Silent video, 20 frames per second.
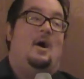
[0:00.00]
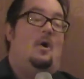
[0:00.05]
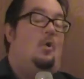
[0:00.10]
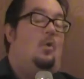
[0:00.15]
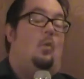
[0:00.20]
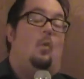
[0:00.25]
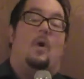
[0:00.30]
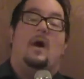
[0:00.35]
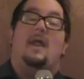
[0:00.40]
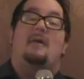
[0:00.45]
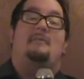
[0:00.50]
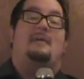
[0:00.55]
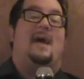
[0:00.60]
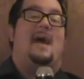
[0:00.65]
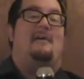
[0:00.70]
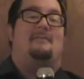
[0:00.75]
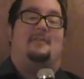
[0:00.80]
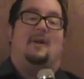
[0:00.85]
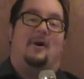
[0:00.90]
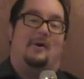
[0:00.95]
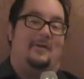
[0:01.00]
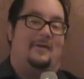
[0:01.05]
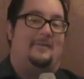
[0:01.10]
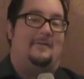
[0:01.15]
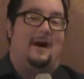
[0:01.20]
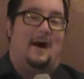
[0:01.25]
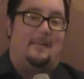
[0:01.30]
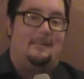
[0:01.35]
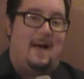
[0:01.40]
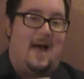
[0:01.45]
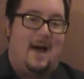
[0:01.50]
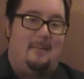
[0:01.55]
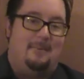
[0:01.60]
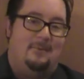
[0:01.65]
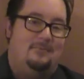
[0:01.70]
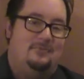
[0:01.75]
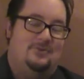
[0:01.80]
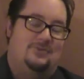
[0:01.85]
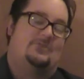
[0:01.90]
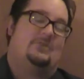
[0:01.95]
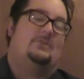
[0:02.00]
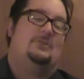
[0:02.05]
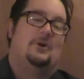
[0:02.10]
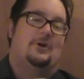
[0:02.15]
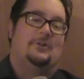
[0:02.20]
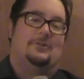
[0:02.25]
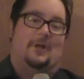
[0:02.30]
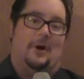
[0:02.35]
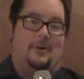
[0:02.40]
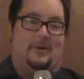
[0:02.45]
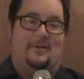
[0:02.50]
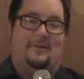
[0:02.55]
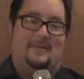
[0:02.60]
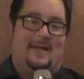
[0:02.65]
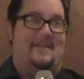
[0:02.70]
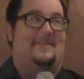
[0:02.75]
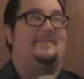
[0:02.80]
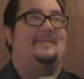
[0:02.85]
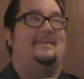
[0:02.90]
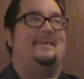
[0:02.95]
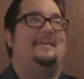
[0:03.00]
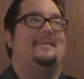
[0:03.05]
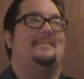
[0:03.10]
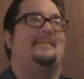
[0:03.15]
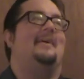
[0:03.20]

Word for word: whatever they have loaded, I'm happy with just done loaded and that's it.